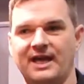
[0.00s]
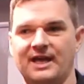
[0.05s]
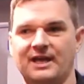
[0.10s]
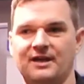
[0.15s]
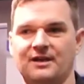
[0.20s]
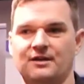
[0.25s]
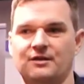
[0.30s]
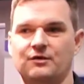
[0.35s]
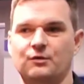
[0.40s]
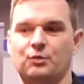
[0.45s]

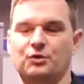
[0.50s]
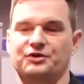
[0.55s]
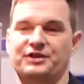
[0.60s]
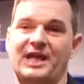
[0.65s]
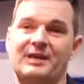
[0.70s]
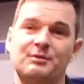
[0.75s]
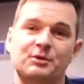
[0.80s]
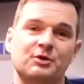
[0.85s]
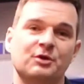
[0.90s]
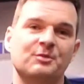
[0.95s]
and we're
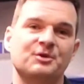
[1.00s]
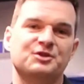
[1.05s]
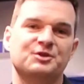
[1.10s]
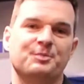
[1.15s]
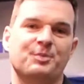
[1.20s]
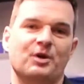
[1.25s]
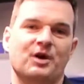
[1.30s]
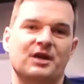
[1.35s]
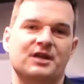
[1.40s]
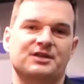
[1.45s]
debuting a bunch
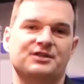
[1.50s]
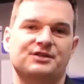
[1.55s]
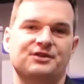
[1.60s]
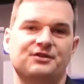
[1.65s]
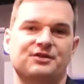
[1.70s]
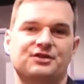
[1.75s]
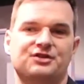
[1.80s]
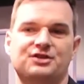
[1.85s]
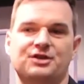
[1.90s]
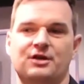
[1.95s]
of products
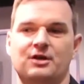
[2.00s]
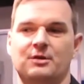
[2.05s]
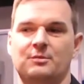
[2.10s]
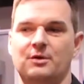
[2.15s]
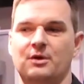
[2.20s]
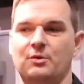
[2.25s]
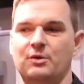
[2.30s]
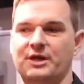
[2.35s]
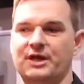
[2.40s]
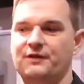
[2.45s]
here this year,
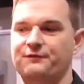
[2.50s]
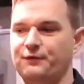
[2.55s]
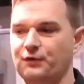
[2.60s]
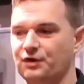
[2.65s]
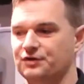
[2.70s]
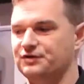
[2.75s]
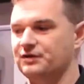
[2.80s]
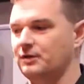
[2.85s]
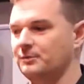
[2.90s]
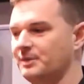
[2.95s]
but we're going to
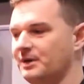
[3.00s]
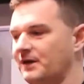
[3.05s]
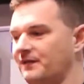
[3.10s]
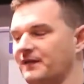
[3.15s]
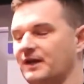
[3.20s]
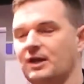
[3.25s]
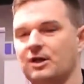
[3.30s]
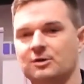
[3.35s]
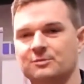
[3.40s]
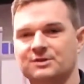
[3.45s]
focus a little bit
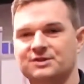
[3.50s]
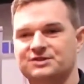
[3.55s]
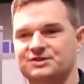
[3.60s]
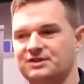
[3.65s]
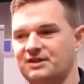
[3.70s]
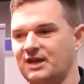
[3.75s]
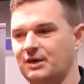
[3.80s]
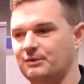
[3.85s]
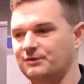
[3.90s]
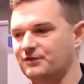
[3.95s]
on the helmets
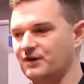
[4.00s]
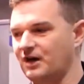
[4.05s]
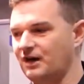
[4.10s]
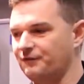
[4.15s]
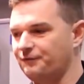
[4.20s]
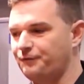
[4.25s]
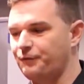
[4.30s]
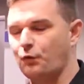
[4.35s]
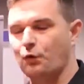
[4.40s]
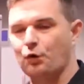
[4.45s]
today. We've
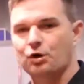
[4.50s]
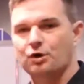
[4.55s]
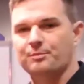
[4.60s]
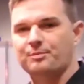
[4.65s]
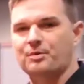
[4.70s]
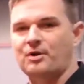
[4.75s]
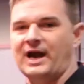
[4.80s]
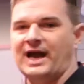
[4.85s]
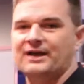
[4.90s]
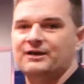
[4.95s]
got 4
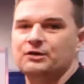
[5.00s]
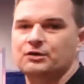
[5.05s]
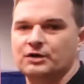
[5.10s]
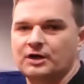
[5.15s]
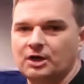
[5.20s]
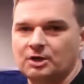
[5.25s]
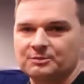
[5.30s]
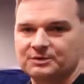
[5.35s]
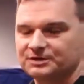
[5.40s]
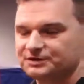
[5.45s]
brand new
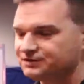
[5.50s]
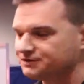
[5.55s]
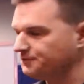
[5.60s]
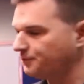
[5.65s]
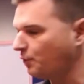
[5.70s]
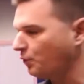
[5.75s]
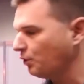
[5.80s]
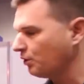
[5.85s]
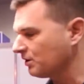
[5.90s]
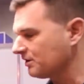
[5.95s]
helmets
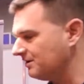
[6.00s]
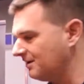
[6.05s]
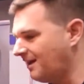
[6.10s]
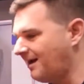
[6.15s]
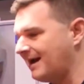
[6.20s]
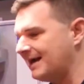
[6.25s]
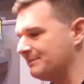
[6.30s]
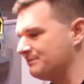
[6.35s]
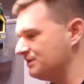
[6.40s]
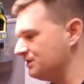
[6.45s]
for
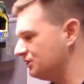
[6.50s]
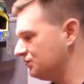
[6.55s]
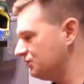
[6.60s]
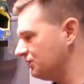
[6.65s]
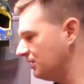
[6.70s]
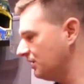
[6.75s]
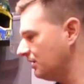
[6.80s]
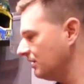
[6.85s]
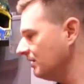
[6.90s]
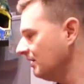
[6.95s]
Klim this
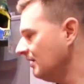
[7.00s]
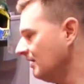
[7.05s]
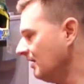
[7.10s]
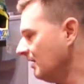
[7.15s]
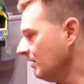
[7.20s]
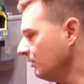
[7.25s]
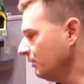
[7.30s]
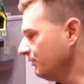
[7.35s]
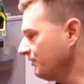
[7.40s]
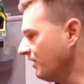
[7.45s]
year.
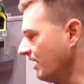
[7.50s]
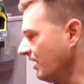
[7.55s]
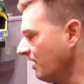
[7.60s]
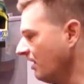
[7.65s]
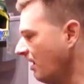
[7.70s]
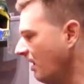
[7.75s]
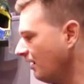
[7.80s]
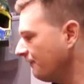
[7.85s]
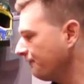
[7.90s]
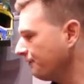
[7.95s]
We've got an
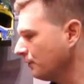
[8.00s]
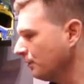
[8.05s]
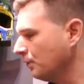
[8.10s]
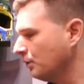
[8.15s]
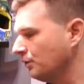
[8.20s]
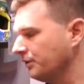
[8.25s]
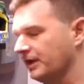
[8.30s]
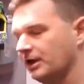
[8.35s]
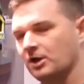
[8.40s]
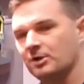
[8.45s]

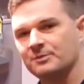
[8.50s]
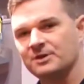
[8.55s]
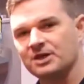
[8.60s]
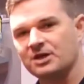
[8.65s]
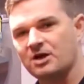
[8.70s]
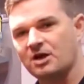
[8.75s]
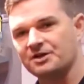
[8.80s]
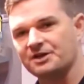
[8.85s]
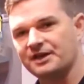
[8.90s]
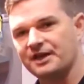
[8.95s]
off-road
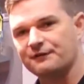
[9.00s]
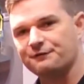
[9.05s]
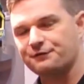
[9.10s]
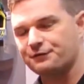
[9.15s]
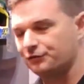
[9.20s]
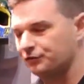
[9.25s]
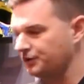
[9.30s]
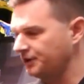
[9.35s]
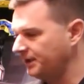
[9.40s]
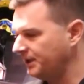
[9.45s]
helmet called an
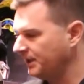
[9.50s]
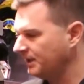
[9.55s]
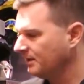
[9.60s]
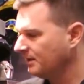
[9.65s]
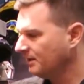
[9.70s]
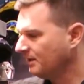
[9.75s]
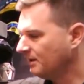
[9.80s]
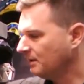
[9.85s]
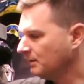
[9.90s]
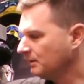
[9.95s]

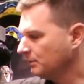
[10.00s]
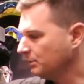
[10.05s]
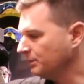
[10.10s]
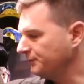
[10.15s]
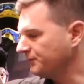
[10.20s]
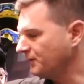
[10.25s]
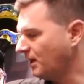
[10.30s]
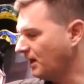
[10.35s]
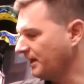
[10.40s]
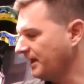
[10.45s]
F3.
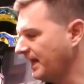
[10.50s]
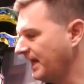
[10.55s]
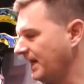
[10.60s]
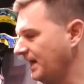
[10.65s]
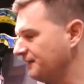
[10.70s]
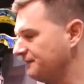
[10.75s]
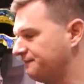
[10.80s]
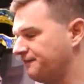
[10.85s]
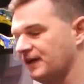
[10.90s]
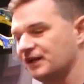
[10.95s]
We've got
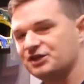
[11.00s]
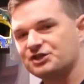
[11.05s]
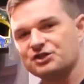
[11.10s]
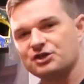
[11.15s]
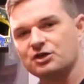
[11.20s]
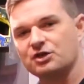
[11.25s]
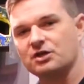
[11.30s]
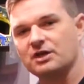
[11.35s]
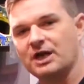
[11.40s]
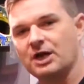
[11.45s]
an
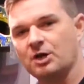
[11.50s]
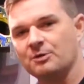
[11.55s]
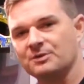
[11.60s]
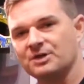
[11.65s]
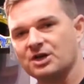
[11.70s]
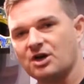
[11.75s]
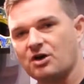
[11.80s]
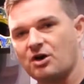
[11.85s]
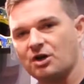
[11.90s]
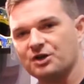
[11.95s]
adventure
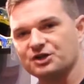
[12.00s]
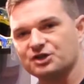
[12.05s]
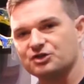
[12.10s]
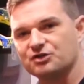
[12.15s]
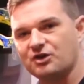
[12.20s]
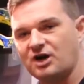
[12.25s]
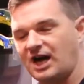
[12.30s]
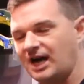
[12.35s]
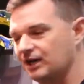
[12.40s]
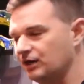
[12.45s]
helmet called the
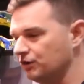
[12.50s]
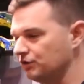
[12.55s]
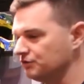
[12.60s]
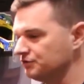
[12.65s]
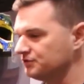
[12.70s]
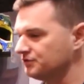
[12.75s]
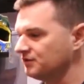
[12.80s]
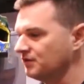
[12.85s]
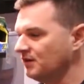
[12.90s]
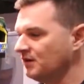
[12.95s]

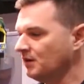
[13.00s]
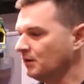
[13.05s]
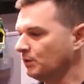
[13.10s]
Cryos.